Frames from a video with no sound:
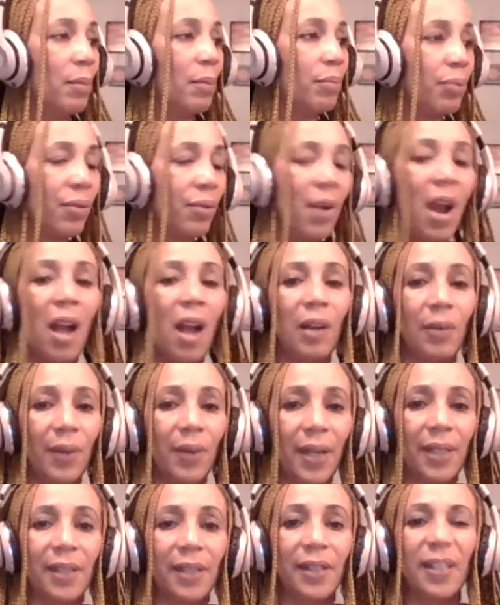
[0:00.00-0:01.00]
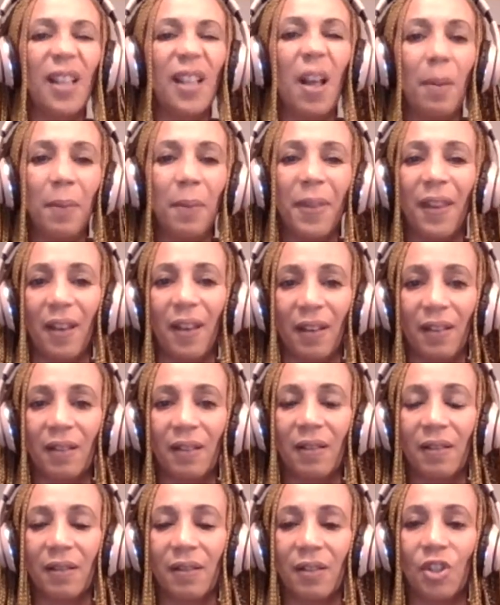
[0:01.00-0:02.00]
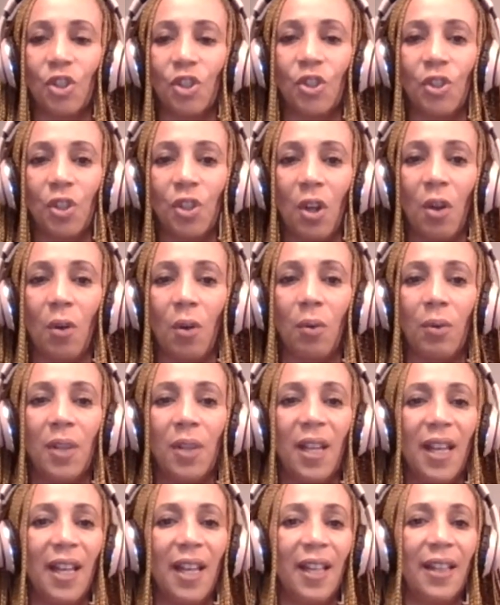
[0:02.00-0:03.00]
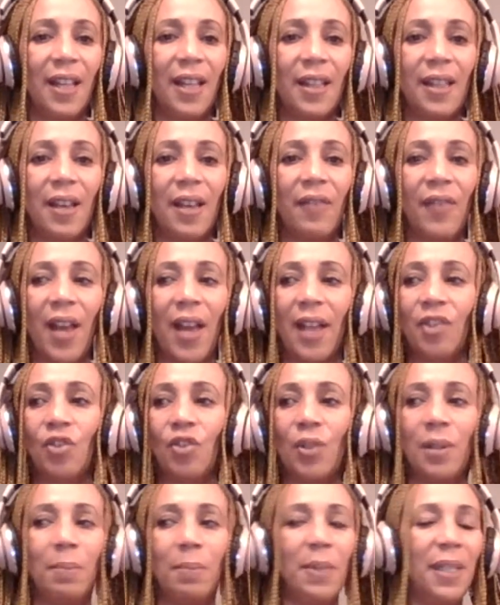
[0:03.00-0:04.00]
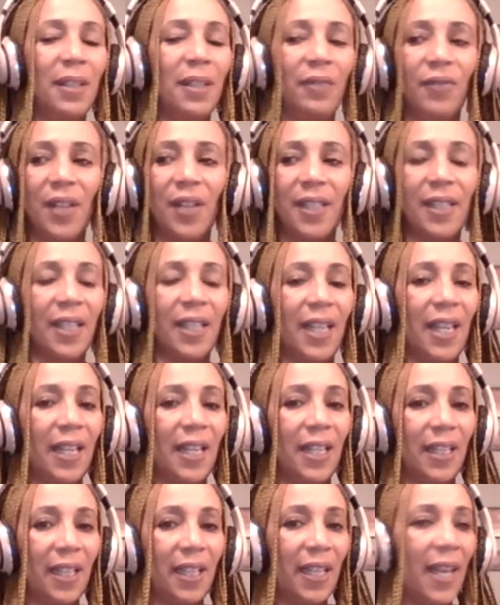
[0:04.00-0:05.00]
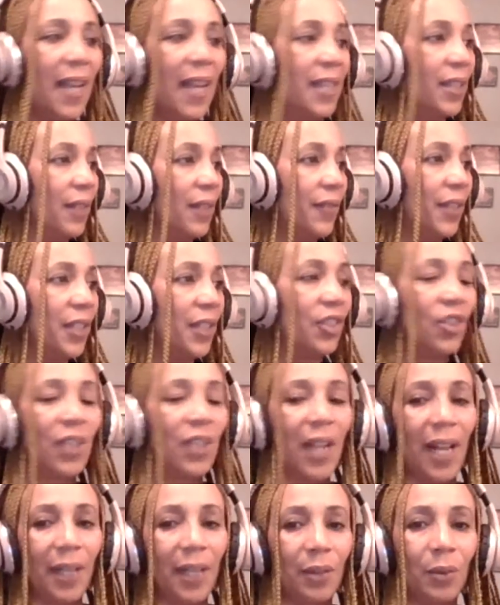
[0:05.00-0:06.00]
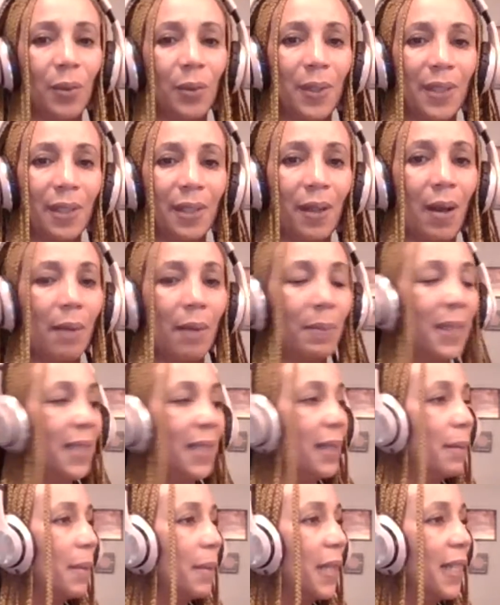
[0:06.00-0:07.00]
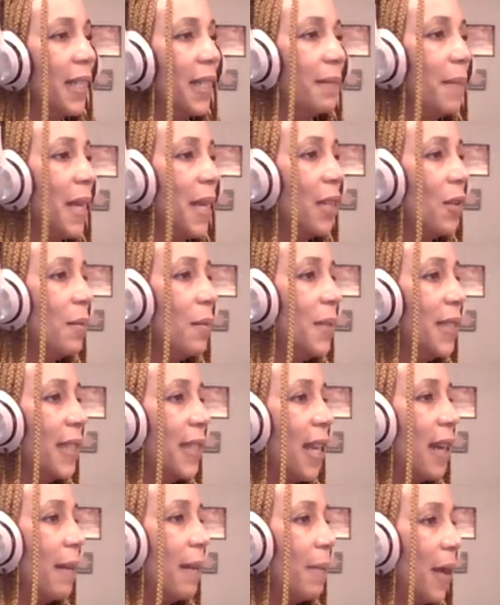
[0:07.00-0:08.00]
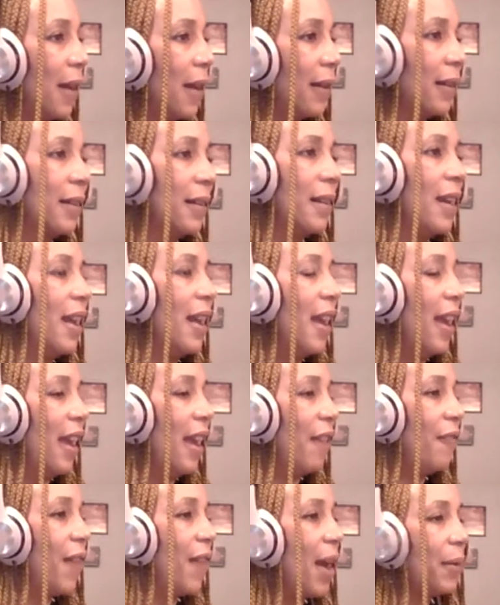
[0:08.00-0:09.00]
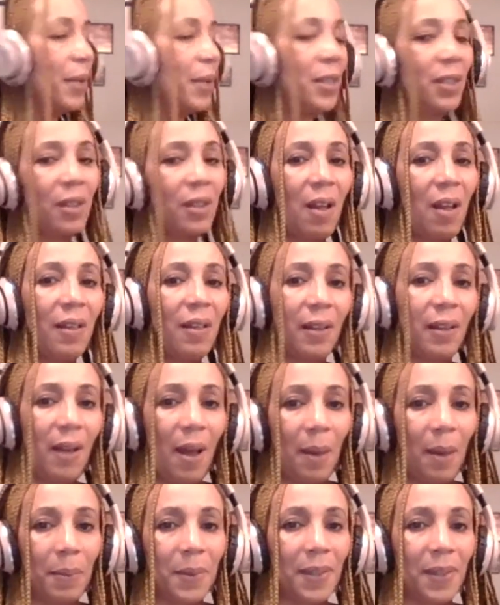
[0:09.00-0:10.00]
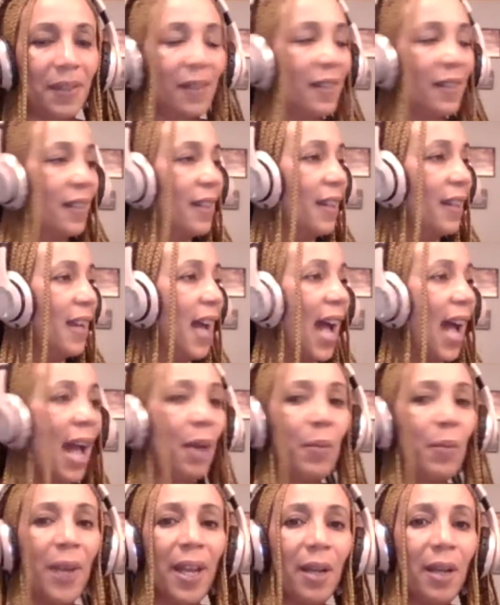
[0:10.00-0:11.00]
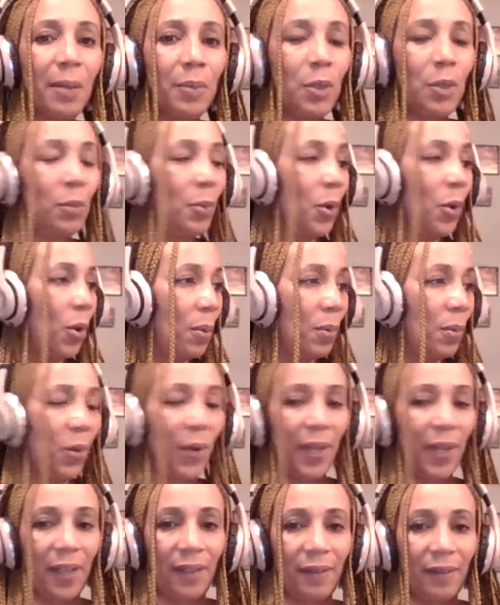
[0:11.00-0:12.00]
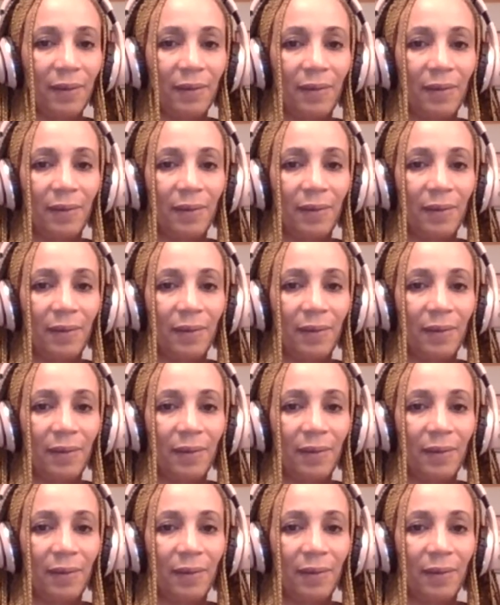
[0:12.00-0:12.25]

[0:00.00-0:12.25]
progress, something to show that they've actually been investigating the case of this child who has gone missing. Because make no mistake about it, if I were to call the cops, I wake up tomorrow morning